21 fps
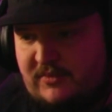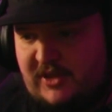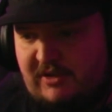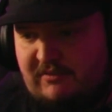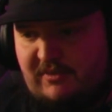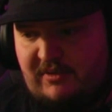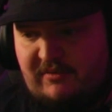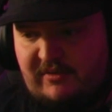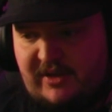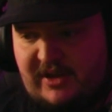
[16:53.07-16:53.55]

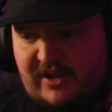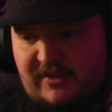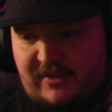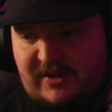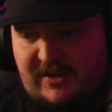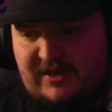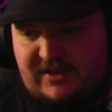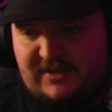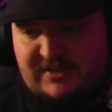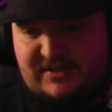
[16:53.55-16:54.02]
When
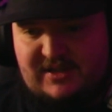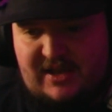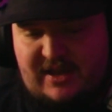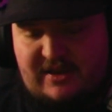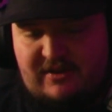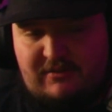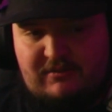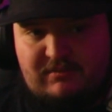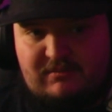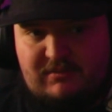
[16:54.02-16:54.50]
reality is, I
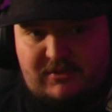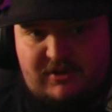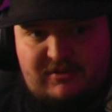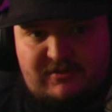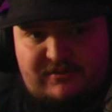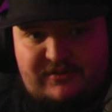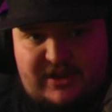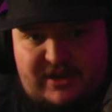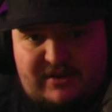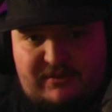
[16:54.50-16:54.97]
don't know
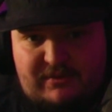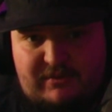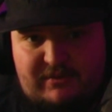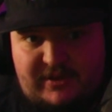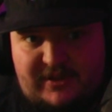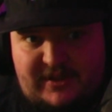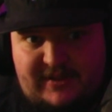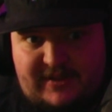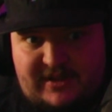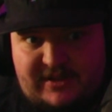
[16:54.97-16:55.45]
if they ever
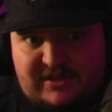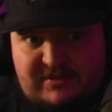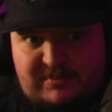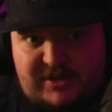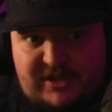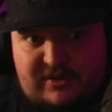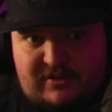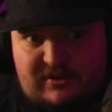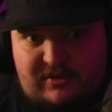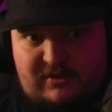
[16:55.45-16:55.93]
really liked me
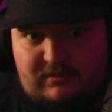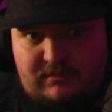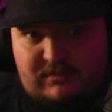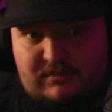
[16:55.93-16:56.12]
at all.